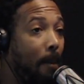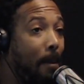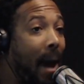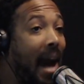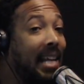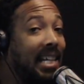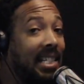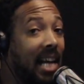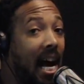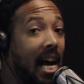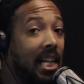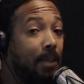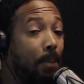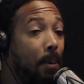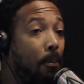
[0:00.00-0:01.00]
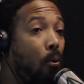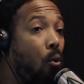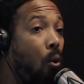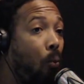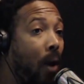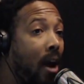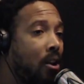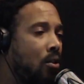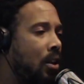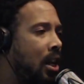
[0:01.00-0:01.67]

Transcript: magnetize people who are around you.